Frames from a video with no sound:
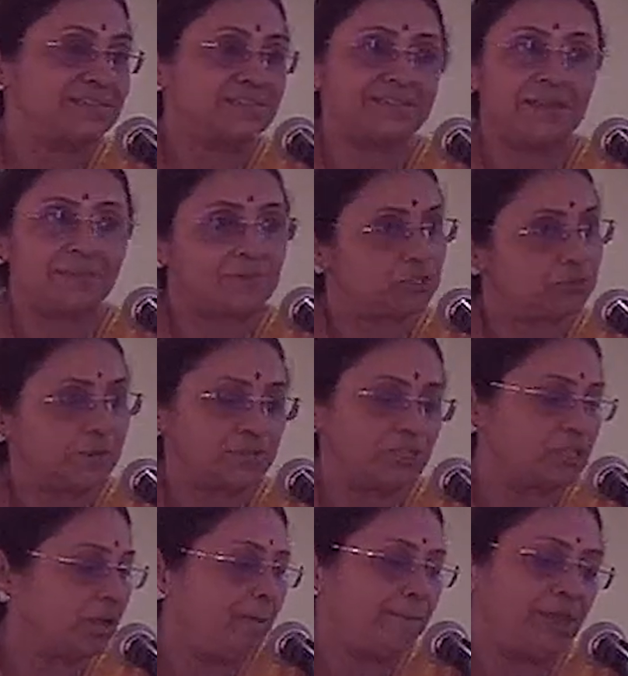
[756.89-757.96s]

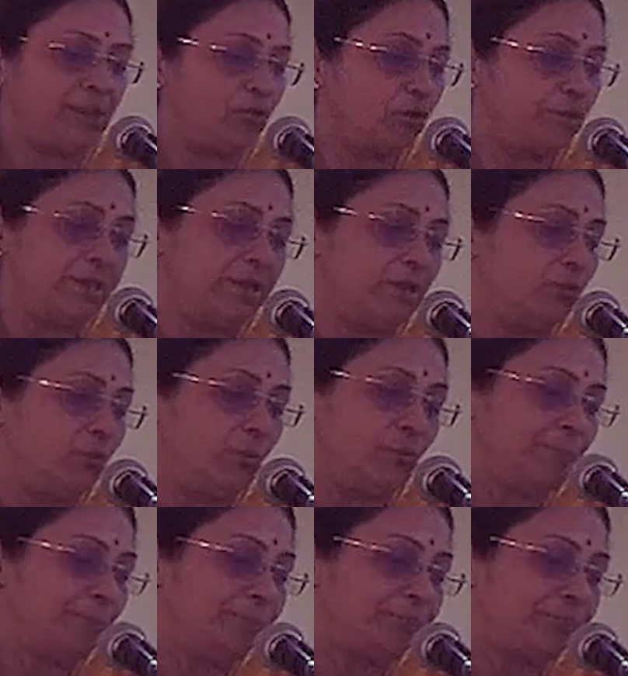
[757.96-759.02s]
establishment may not be
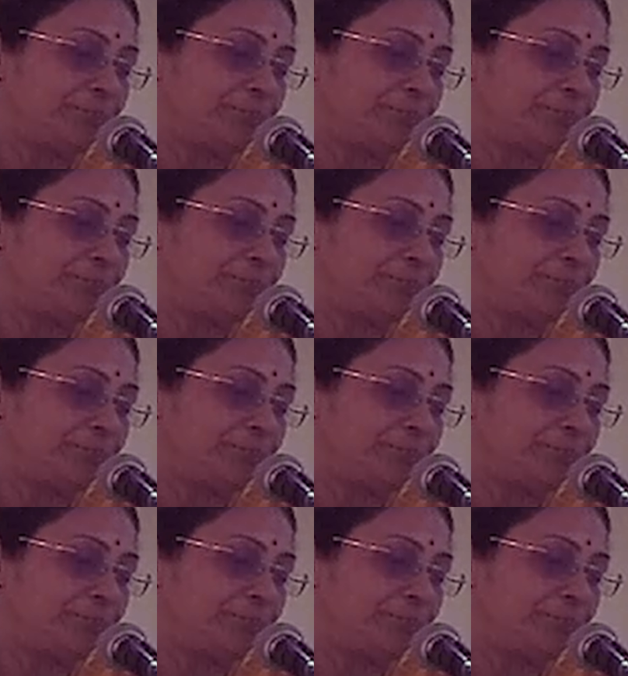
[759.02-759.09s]
known.